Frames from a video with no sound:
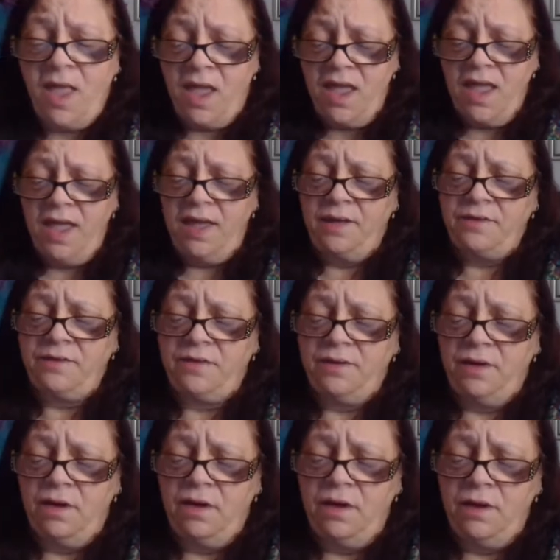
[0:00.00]
and
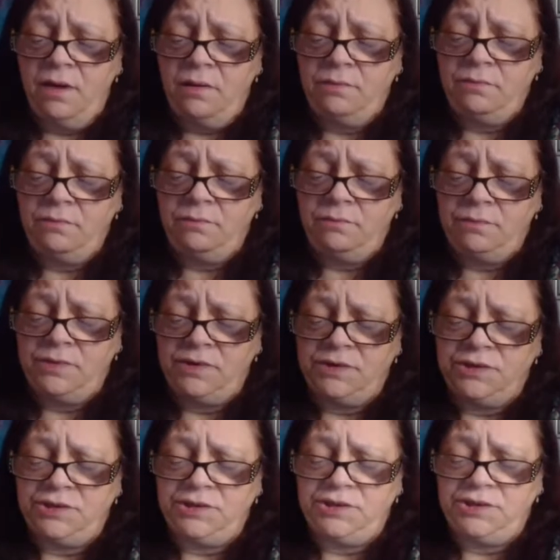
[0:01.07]
I
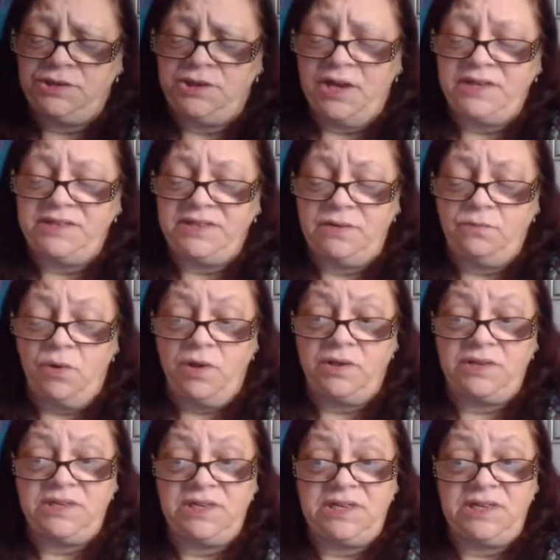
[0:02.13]
said, "Well,
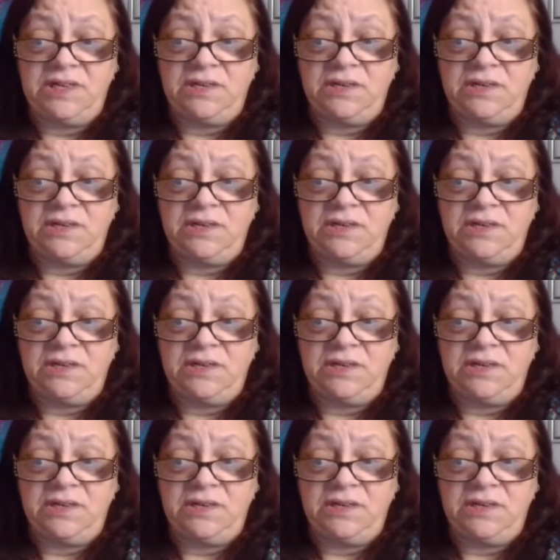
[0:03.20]
did